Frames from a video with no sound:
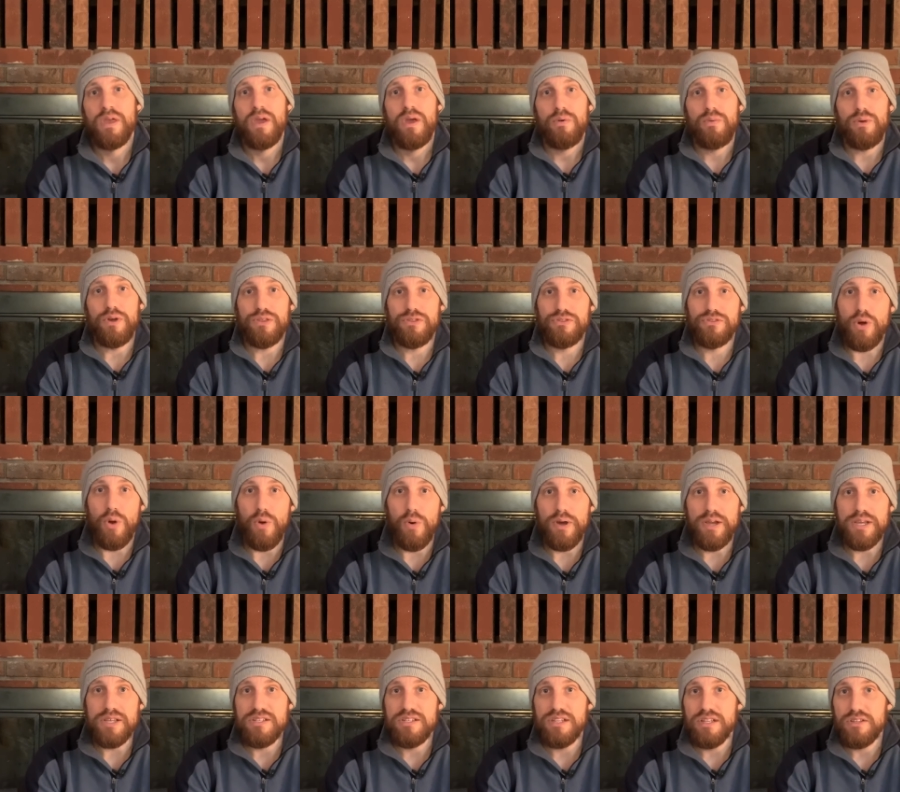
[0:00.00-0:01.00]
with
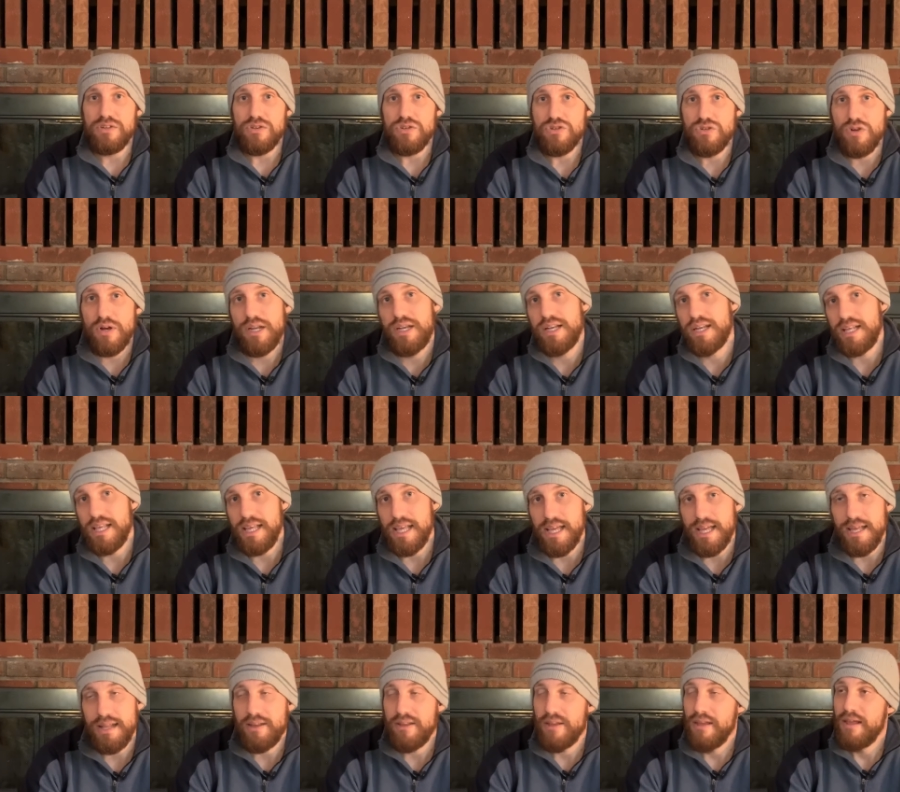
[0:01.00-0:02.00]
toys that they're trying to
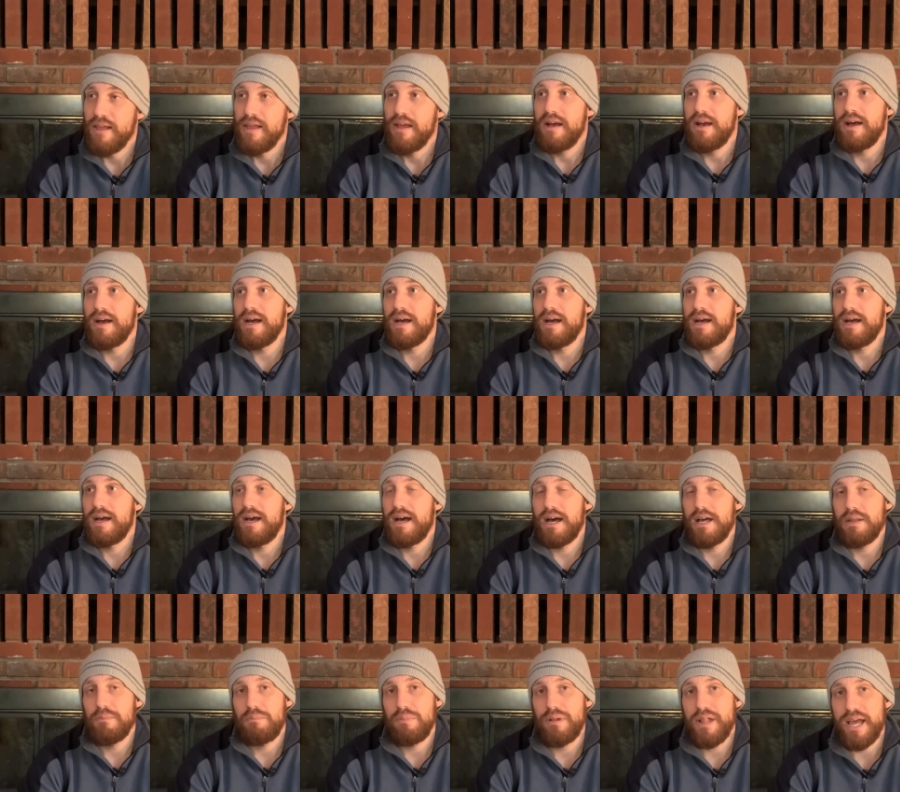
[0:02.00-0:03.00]
get uh,
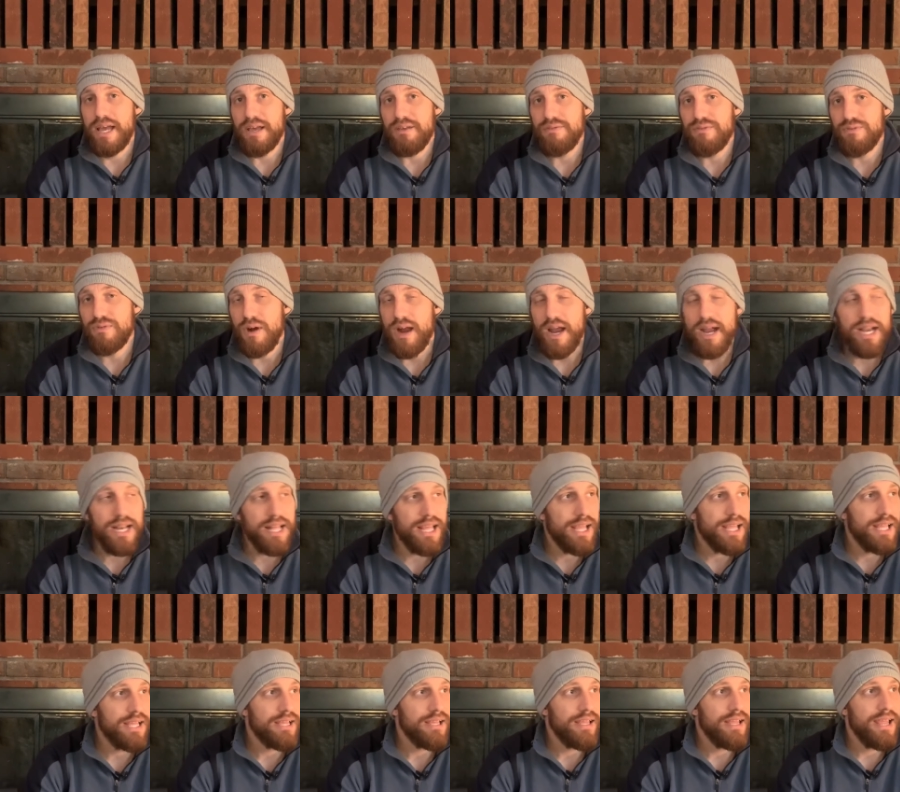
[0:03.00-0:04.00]
on Black
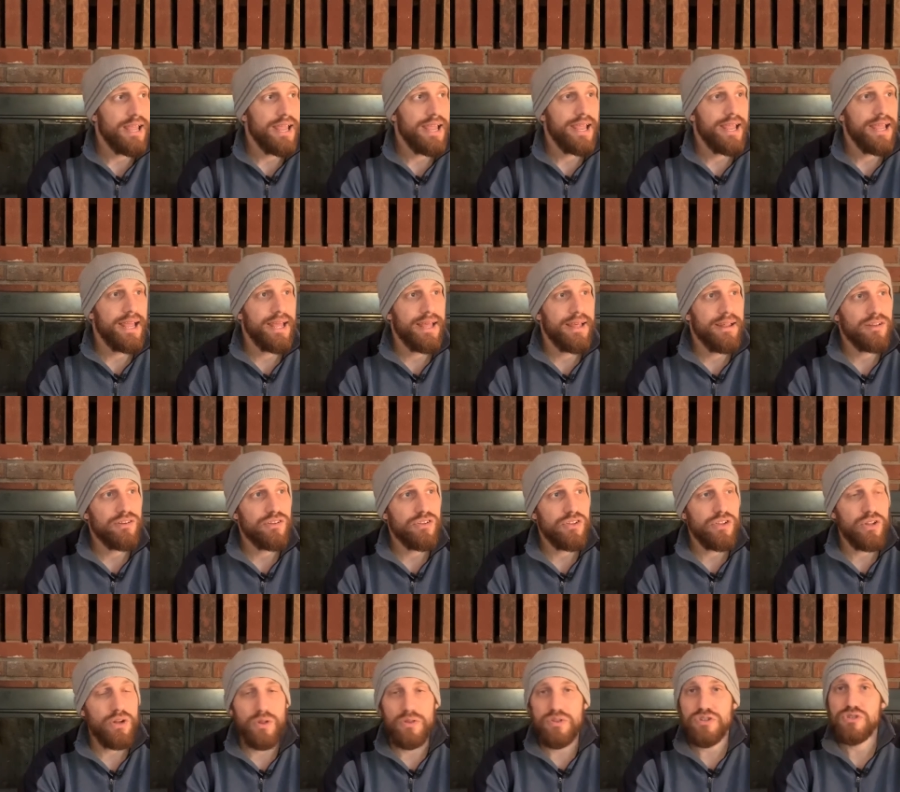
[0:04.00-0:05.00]
Friday, and
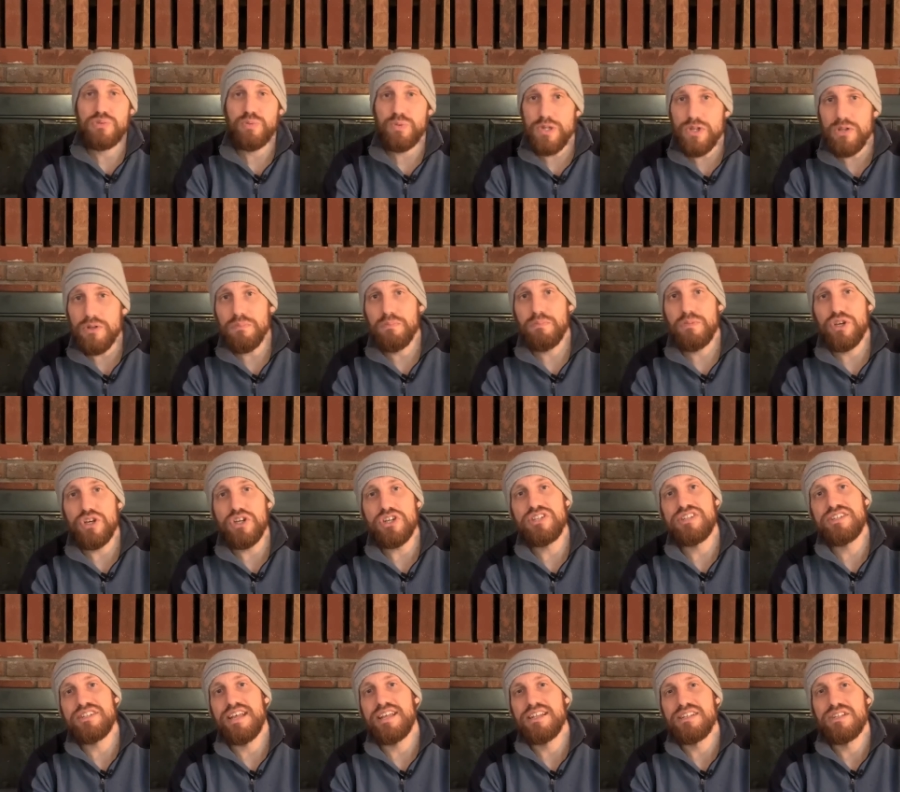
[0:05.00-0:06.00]
you know this real good
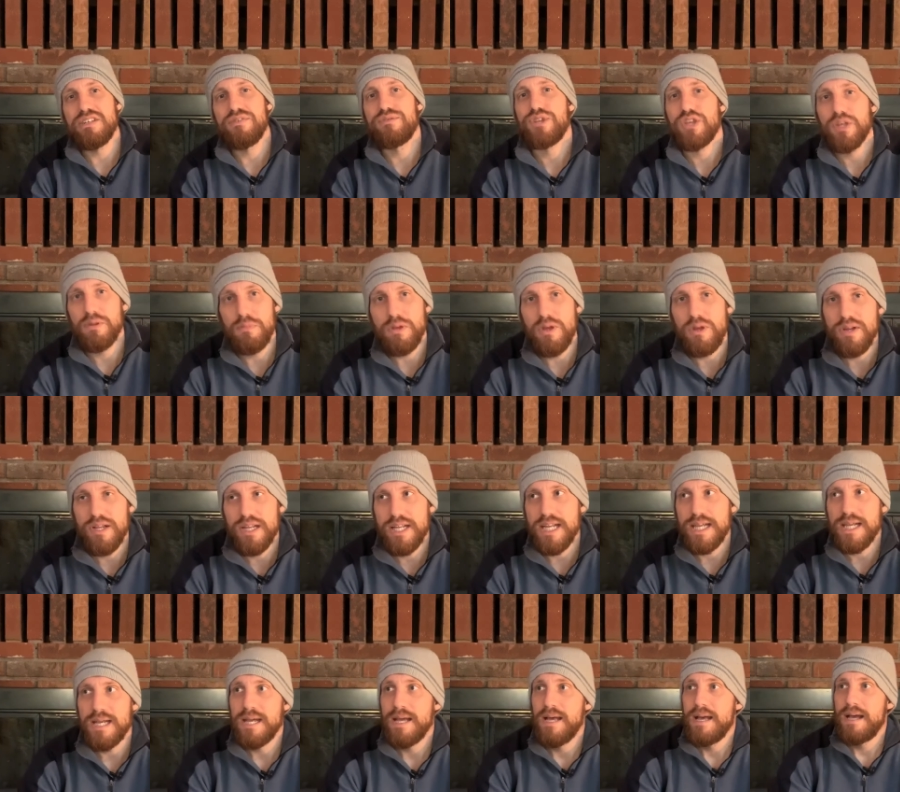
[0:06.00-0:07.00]
sense of
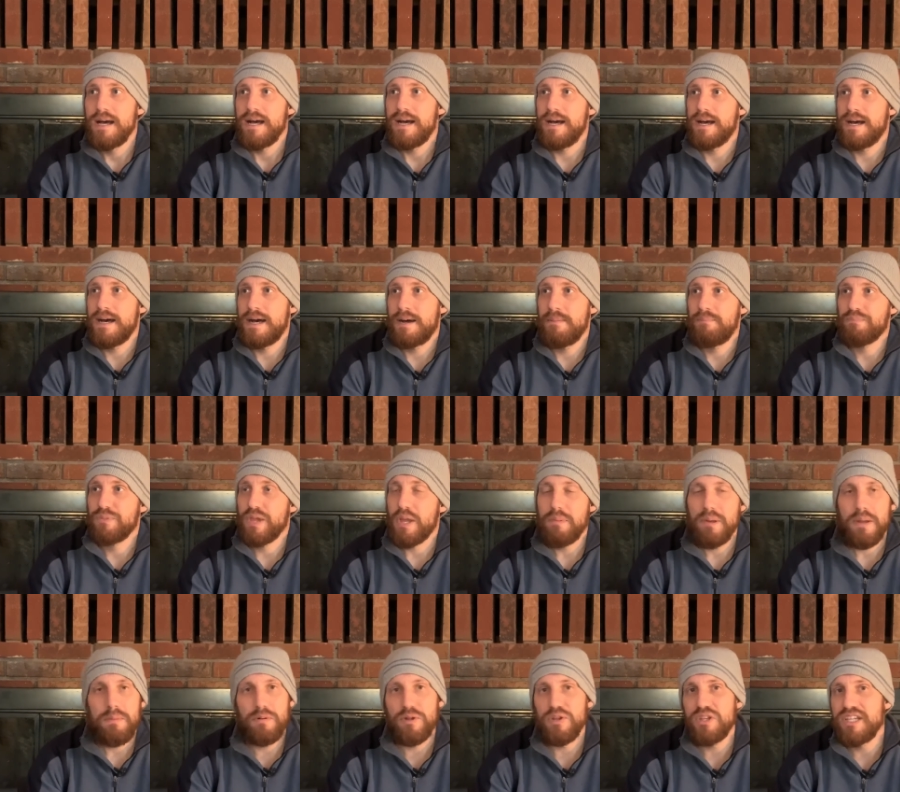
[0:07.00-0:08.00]
community. Um,
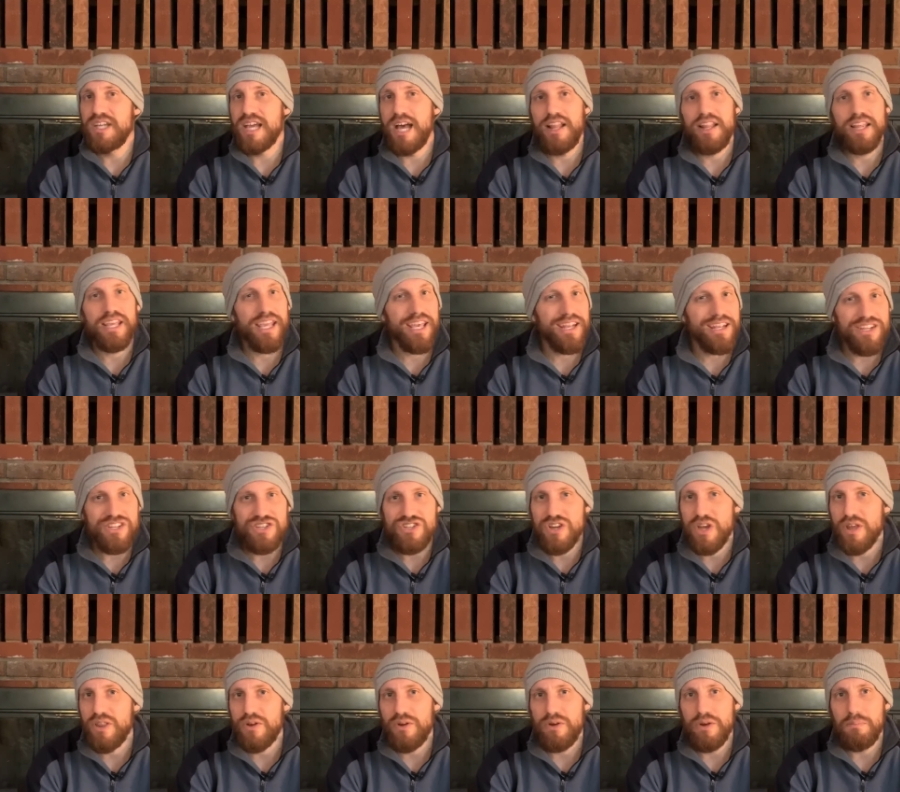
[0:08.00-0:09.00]
people yelling at each
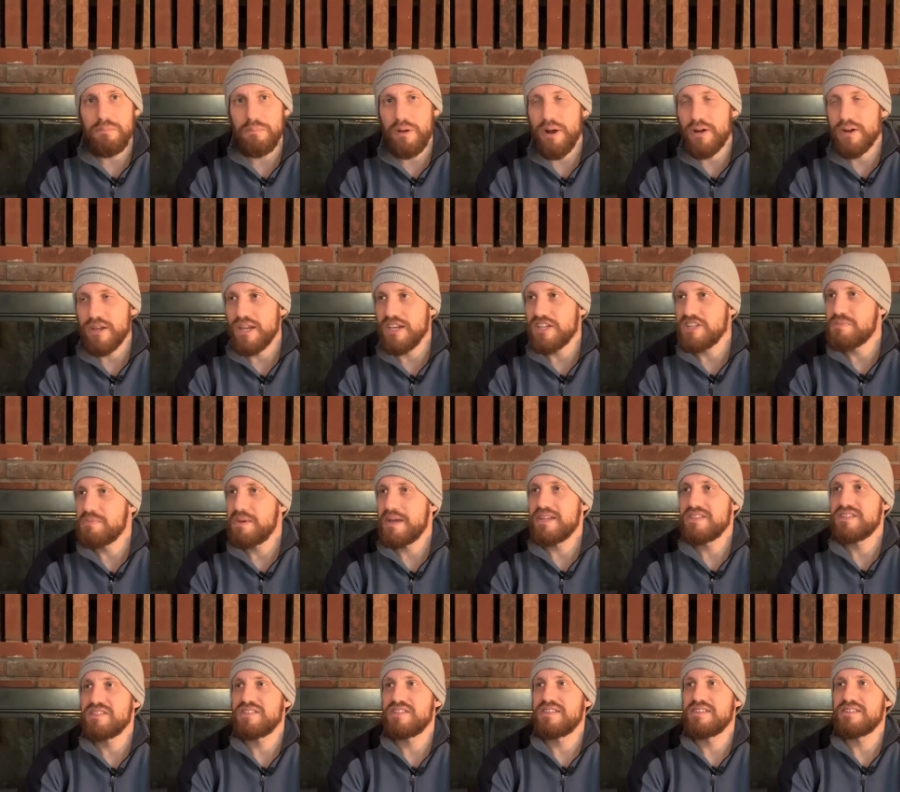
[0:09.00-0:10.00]
other in parking
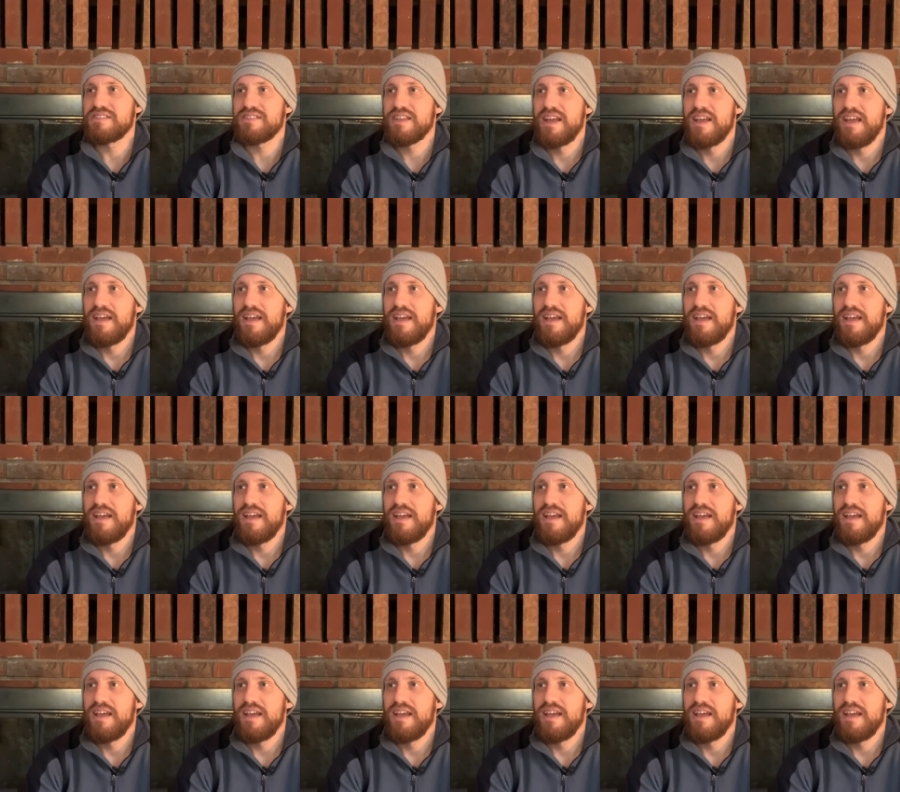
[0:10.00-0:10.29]
spaces.